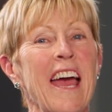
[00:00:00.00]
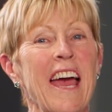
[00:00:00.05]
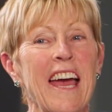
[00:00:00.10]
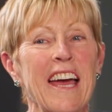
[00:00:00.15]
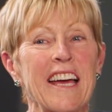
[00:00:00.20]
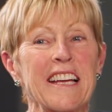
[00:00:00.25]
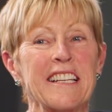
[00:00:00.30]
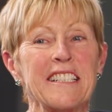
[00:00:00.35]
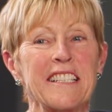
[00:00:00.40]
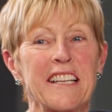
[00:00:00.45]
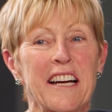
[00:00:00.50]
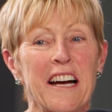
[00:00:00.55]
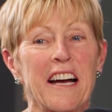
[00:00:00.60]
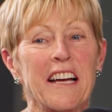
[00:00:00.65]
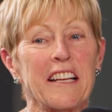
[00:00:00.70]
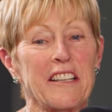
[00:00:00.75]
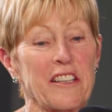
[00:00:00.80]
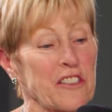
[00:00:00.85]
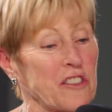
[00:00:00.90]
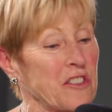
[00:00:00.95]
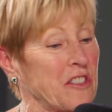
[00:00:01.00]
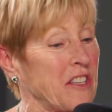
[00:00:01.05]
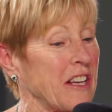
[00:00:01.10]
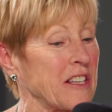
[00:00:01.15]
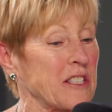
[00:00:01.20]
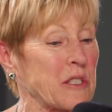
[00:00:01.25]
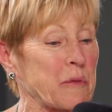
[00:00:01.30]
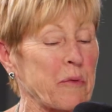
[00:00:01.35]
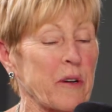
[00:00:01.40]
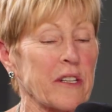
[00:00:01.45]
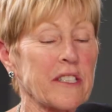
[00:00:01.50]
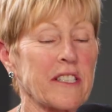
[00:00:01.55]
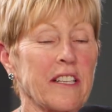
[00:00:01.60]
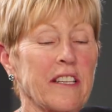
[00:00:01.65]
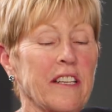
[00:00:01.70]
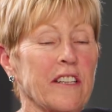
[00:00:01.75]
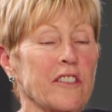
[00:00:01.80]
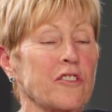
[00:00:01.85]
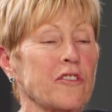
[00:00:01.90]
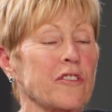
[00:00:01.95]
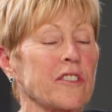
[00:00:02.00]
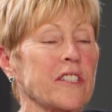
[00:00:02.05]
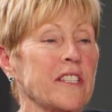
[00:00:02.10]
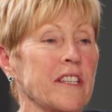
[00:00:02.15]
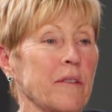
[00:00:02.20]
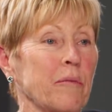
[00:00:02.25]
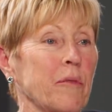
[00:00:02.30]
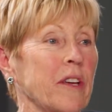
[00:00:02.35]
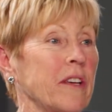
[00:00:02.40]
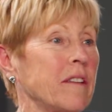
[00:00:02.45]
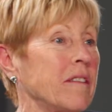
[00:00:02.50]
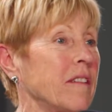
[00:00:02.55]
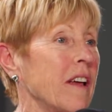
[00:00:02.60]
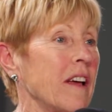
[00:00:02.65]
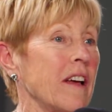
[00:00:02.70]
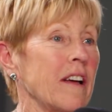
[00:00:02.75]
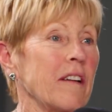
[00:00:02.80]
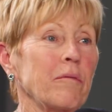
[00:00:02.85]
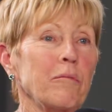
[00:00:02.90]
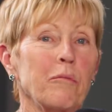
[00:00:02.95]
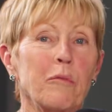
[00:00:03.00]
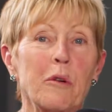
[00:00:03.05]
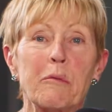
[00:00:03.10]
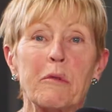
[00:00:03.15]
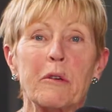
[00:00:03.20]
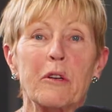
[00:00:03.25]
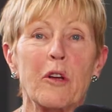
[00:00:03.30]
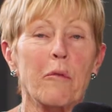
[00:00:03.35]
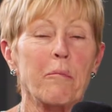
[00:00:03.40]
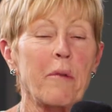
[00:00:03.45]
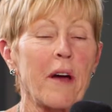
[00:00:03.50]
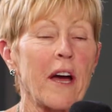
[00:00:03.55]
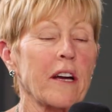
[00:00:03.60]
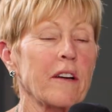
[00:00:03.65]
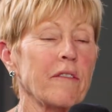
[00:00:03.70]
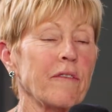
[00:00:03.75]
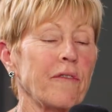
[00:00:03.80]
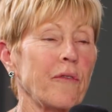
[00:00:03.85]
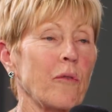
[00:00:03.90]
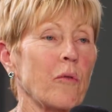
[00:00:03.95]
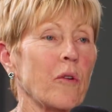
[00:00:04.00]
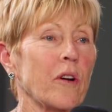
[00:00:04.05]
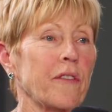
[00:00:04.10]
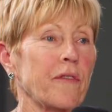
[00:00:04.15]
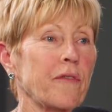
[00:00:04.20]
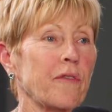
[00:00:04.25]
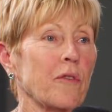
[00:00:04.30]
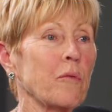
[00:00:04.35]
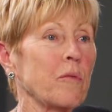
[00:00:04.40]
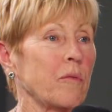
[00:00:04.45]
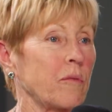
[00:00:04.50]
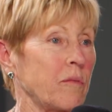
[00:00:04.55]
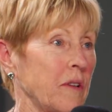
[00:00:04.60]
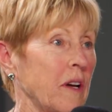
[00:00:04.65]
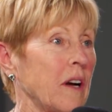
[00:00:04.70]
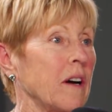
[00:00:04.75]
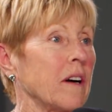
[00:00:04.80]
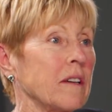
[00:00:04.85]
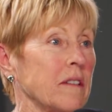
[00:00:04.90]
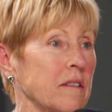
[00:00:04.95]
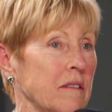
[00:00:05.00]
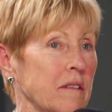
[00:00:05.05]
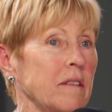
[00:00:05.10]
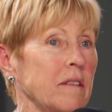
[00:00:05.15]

And I expressed the interest, and we we would go back and forth for uh,